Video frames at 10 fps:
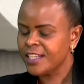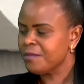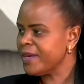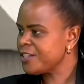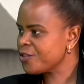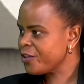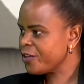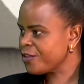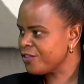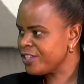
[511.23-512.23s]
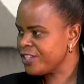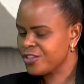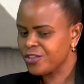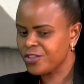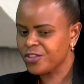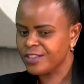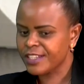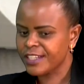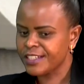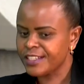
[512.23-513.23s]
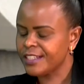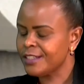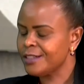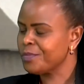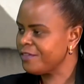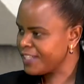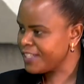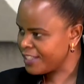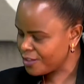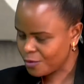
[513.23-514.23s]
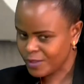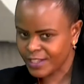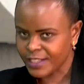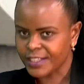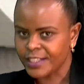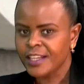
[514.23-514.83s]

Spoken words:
mental health conditions and preventing suicide.